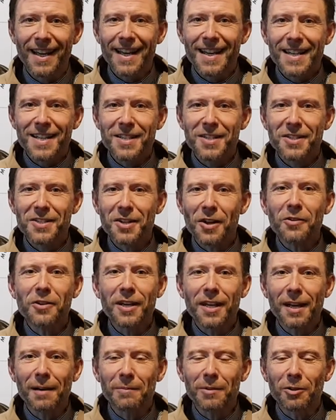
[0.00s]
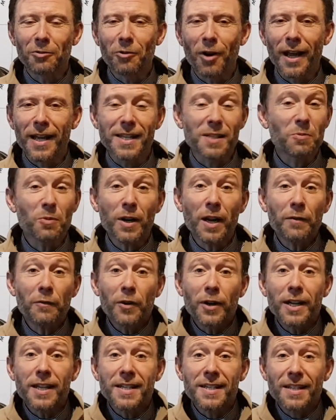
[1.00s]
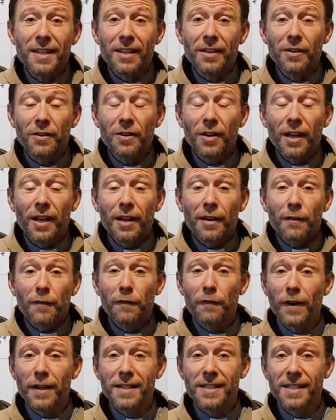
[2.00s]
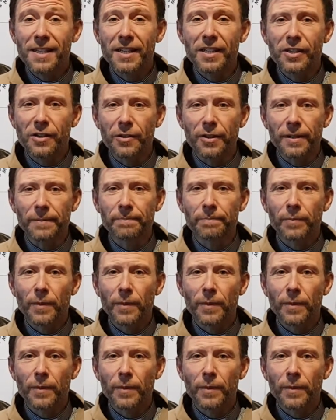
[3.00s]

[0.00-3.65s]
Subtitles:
soaking up the rays, whatever it is that you fancy doing.